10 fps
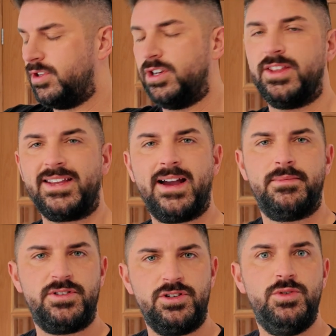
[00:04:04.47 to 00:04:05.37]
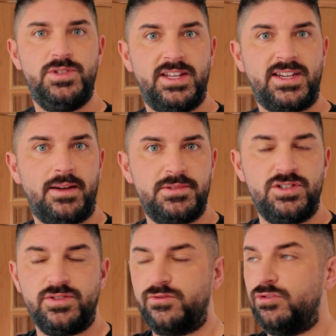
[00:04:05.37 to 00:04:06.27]
you know, using the
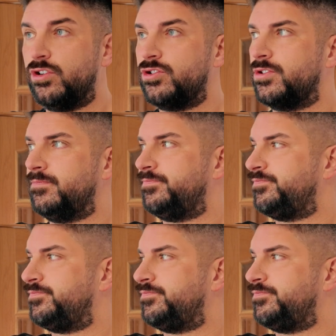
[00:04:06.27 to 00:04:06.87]
Captains of Crush,